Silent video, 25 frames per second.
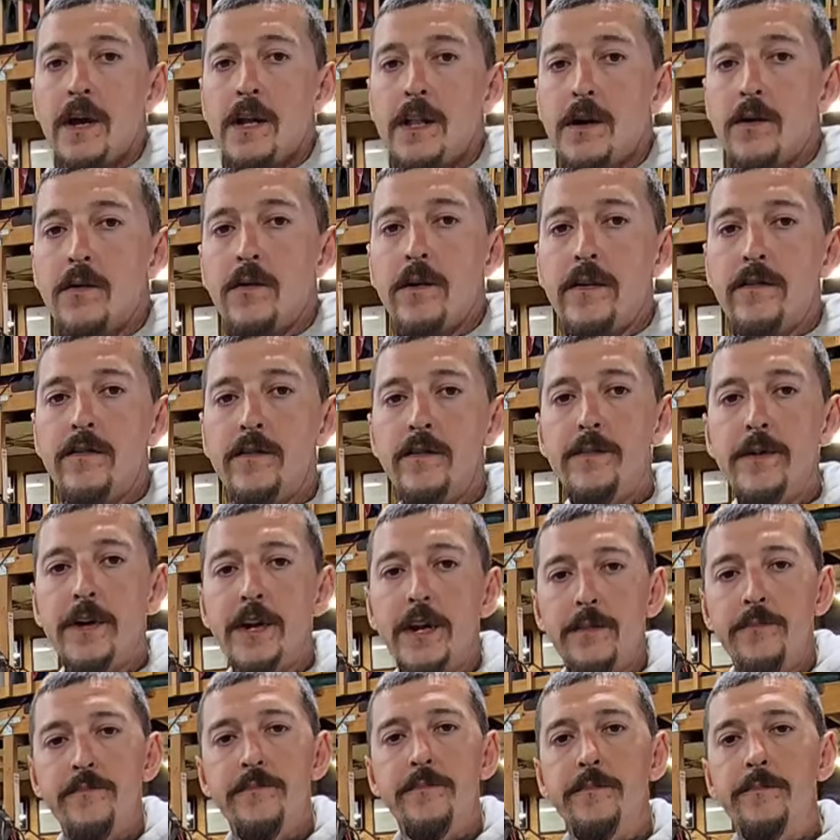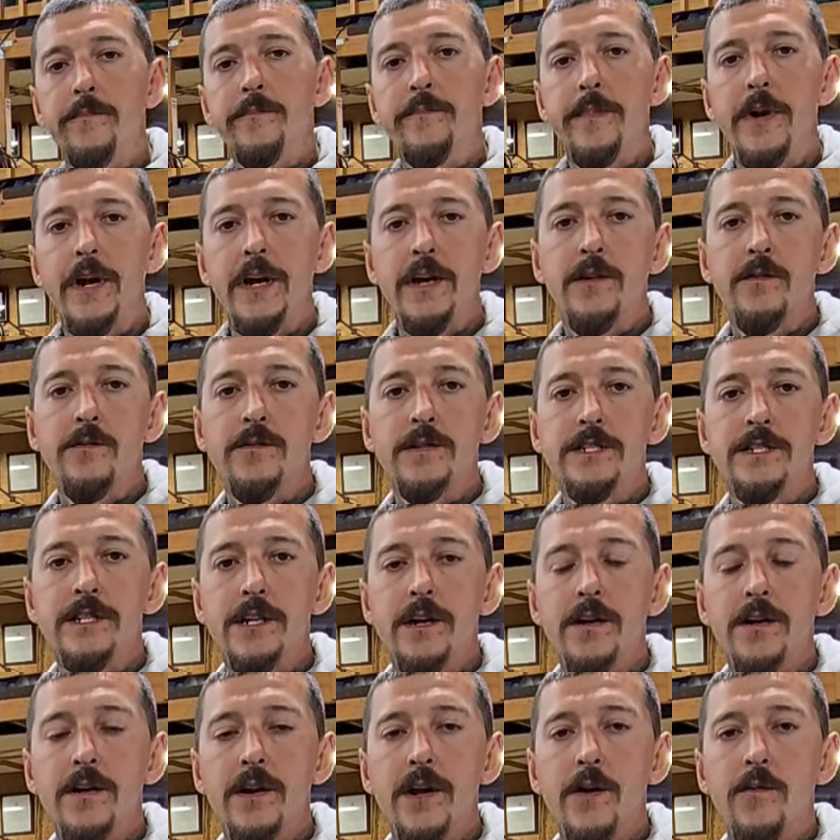Hello everybody, Michael with
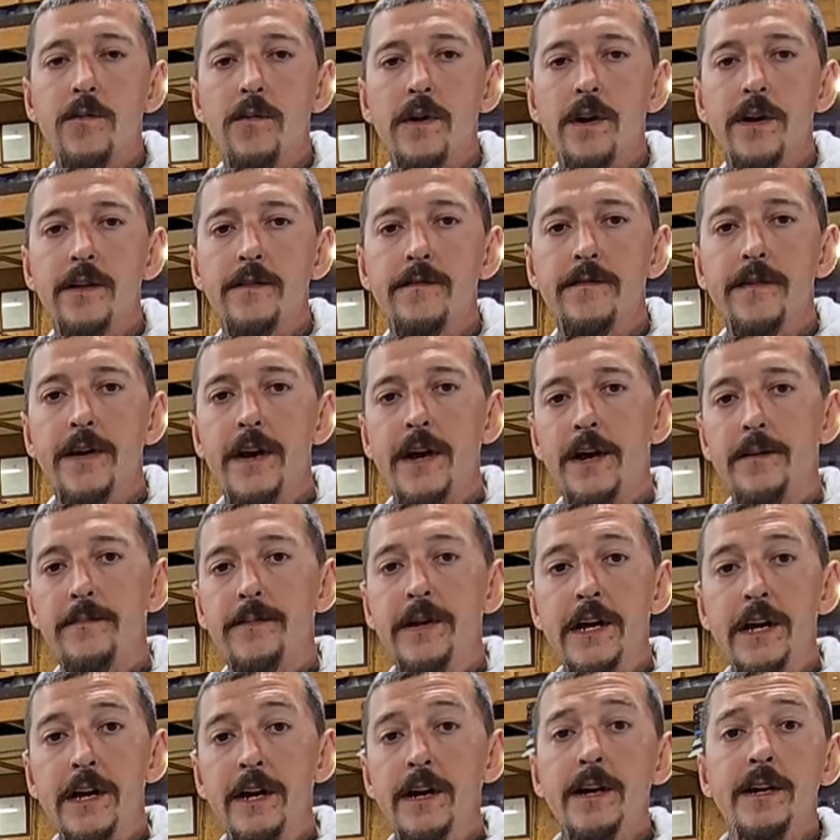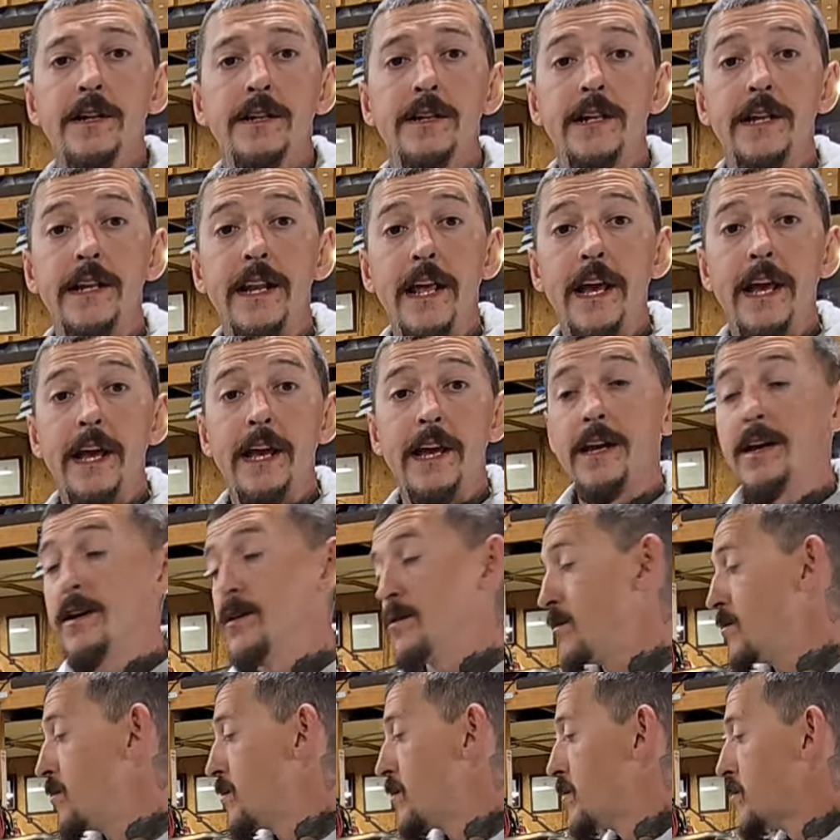Juggernaut Weld Fab.
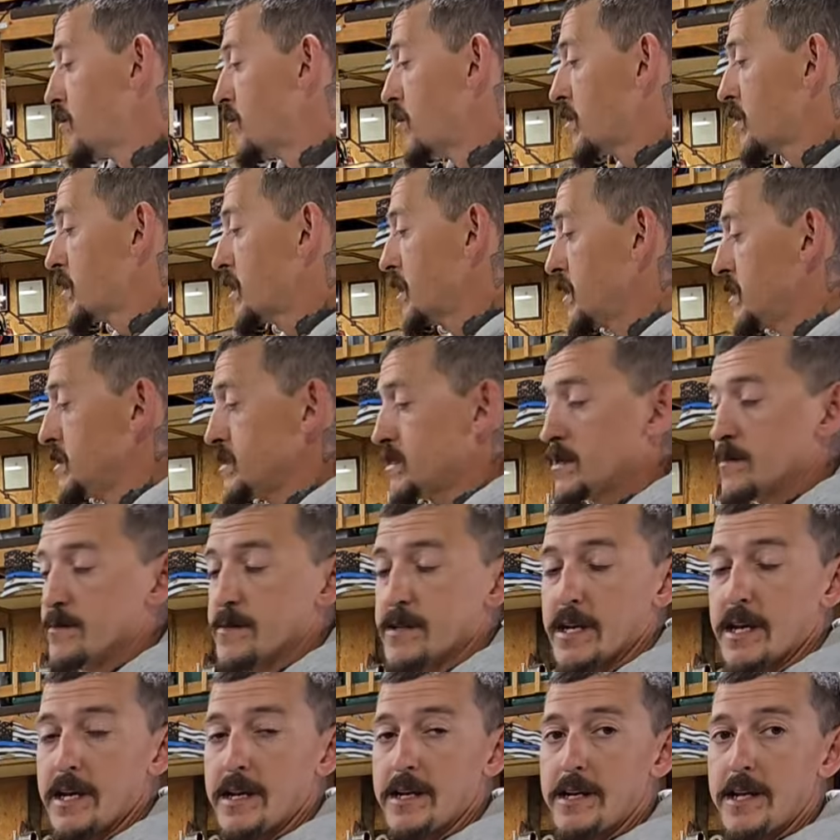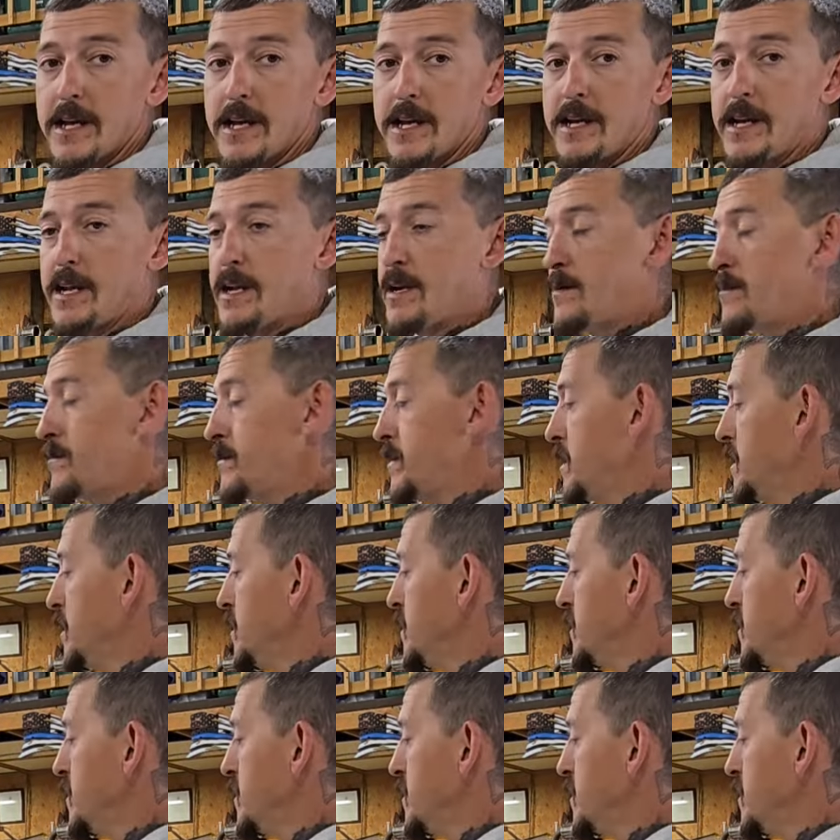Today we're working on some titanium.